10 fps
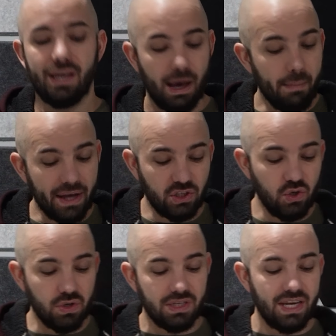I
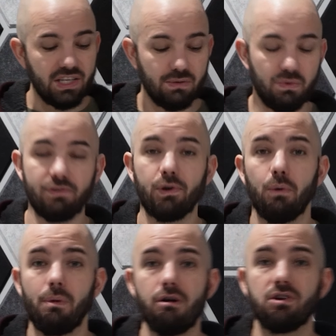imagine you could take some of your
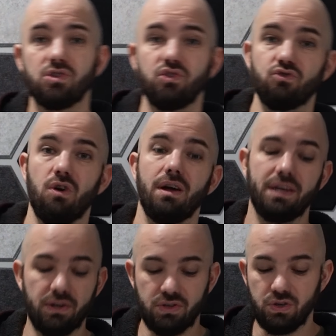own markers and draw in
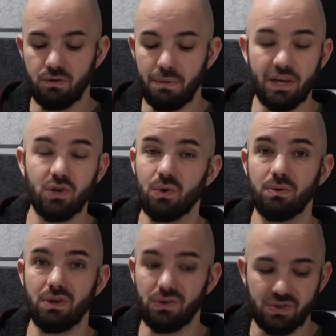here too and make your
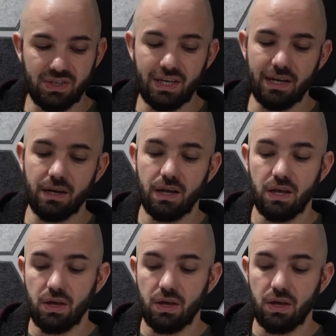own little scene